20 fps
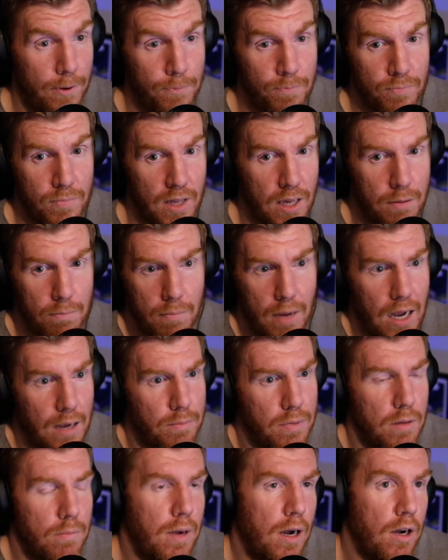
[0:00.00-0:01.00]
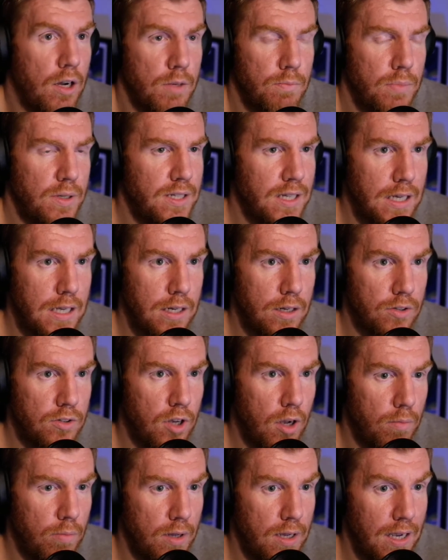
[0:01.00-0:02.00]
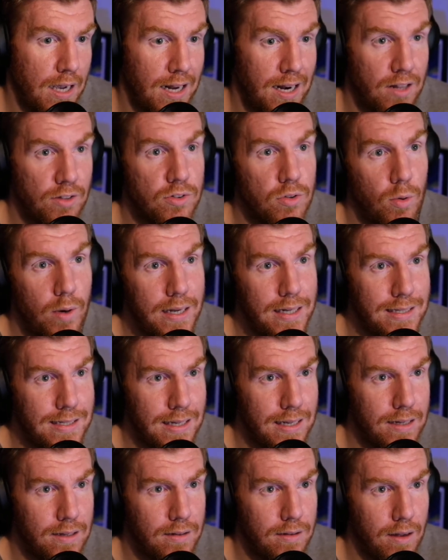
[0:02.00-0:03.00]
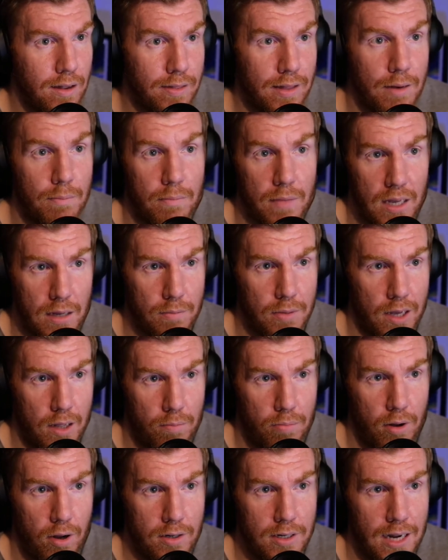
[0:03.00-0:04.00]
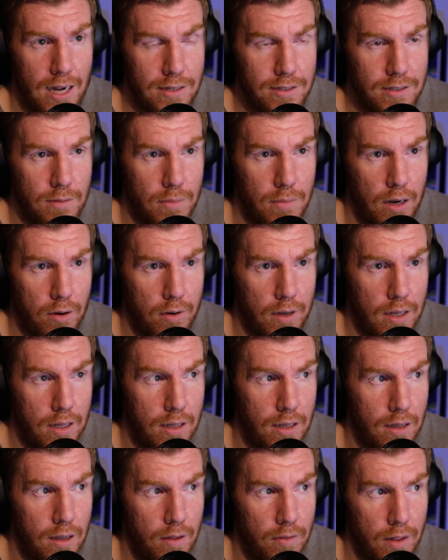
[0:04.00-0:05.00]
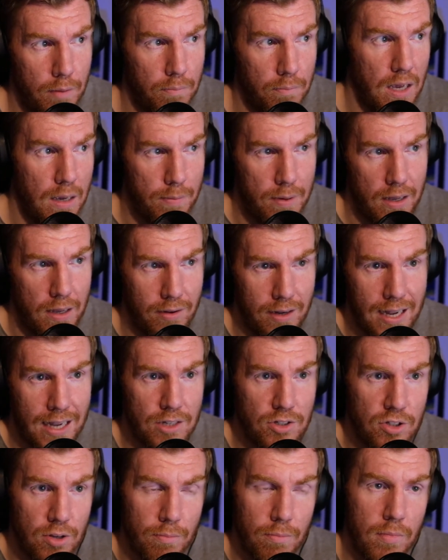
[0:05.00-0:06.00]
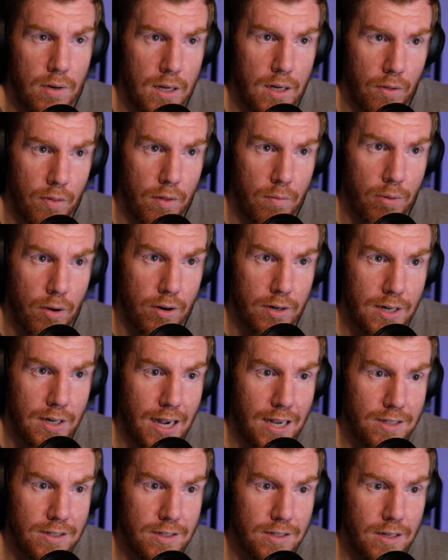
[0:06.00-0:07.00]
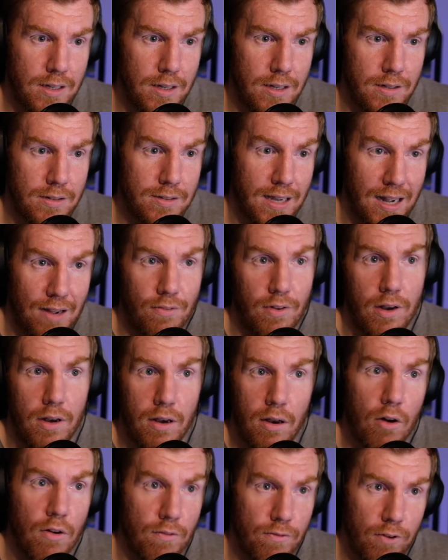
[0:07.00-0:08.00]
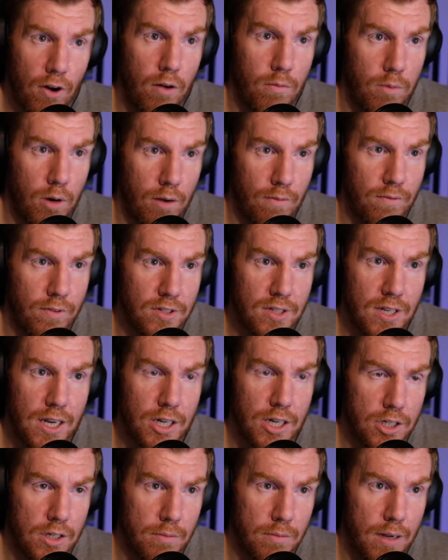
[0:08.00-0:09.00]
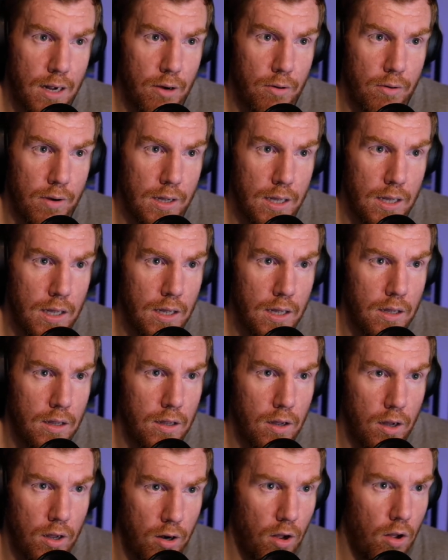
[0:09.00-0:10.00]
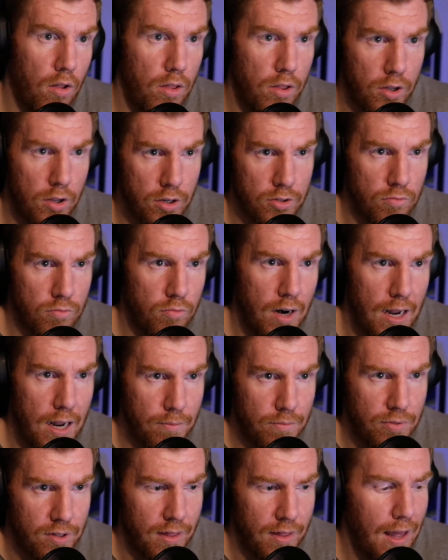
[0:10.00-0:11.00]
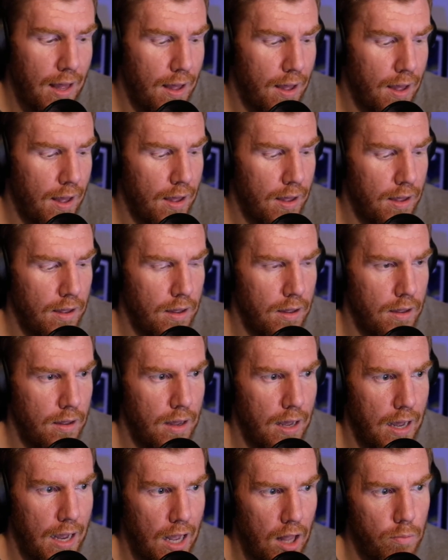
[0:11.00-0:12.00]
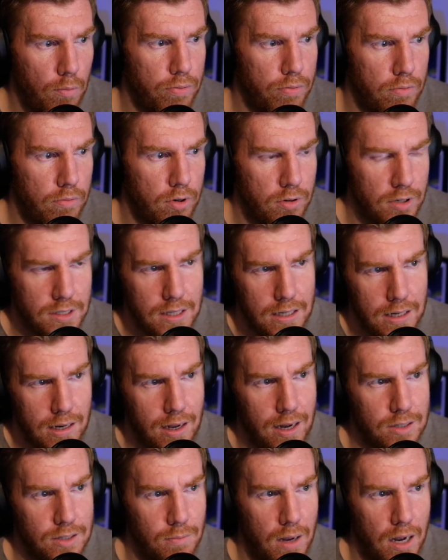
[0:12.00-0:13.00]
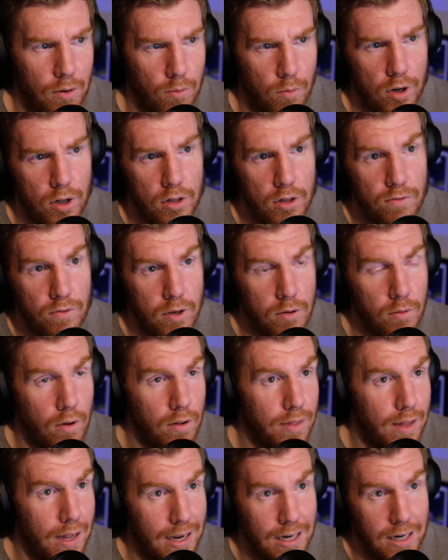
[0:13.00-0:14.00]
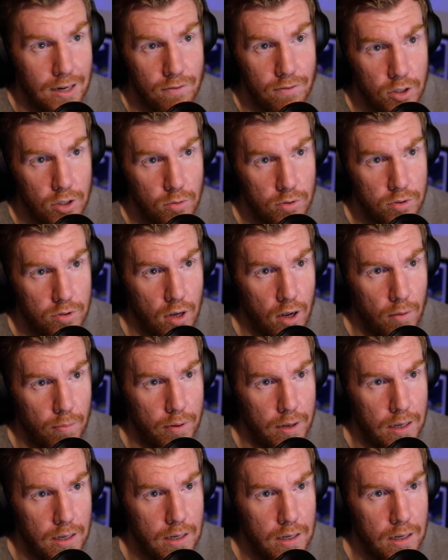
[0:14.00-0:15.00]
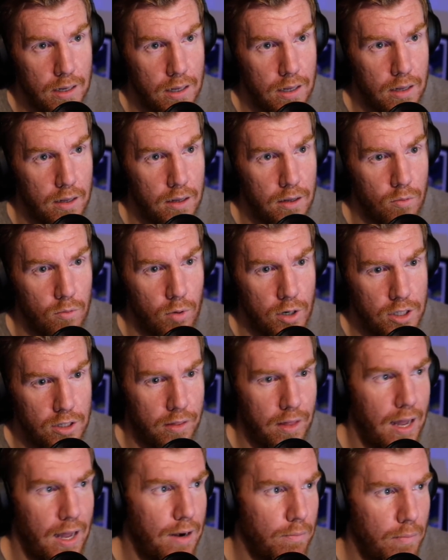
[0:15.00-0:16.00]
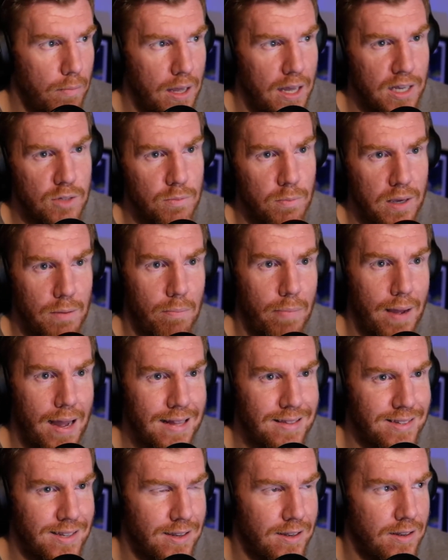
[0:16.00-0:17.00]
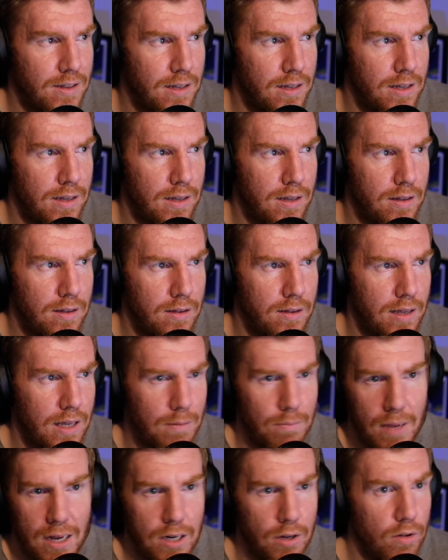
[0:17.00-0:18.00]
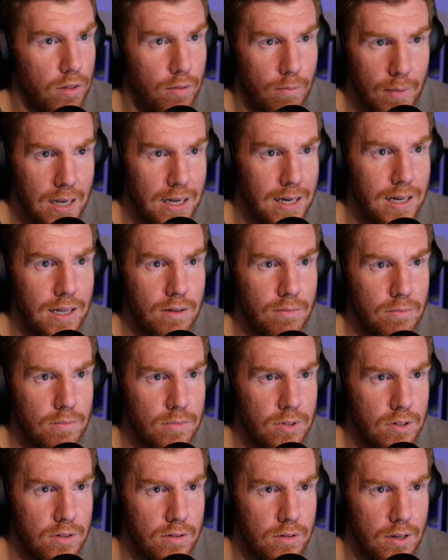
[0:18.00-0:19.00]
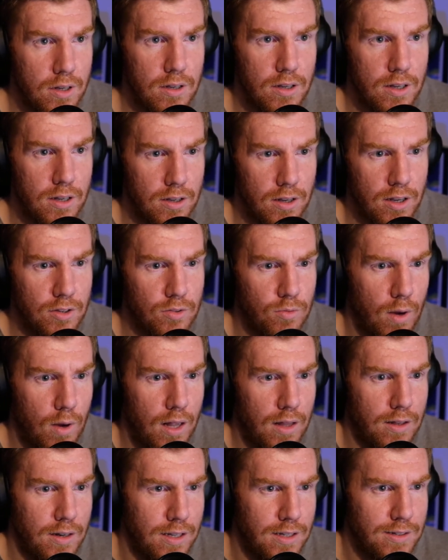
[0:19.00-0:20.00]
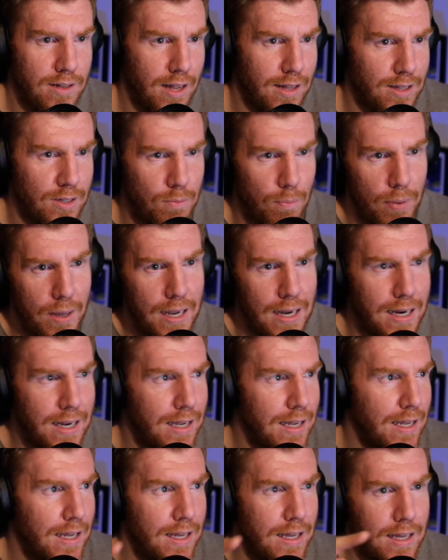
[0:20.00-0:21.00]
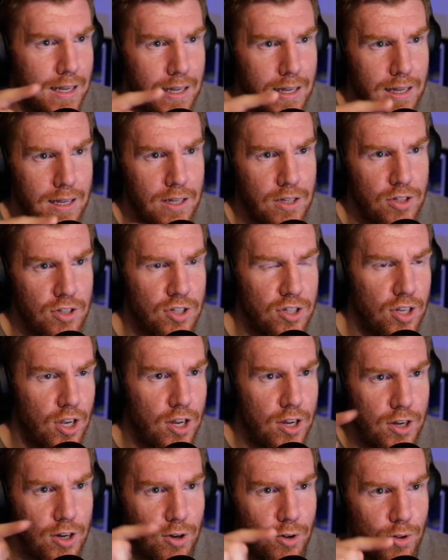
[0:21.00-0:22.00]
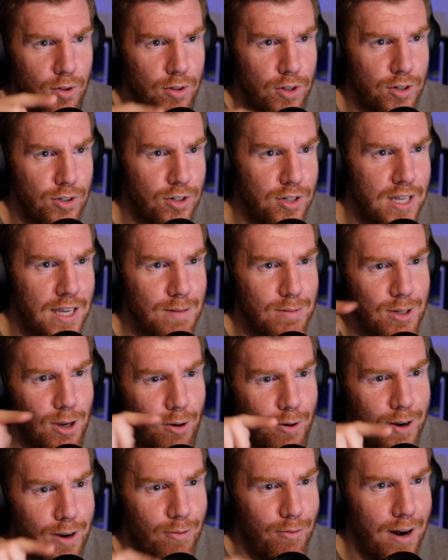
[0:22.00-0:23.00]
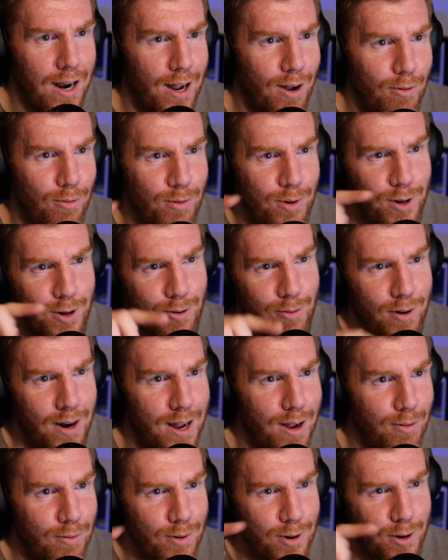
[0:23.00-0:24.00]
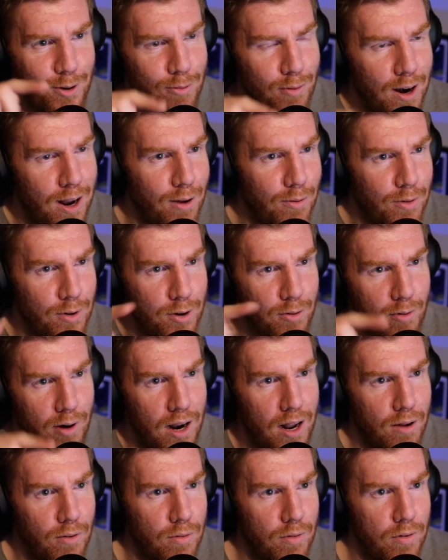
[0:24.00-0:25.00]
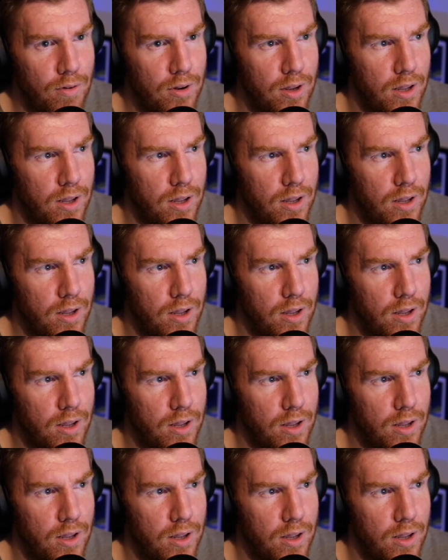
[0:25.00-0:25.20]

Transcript: It might be about a particular topic, and I'll tweet it, and then maybe I'll podcast about it. Then maybe I'll get somebody on the podcast to have a long-form conversation about it. And all those reps there help crystallize my worldview on that individual topic, which then makes me better in many other mediums as well. And it's like this big circle that just keeps going around and around and around and around,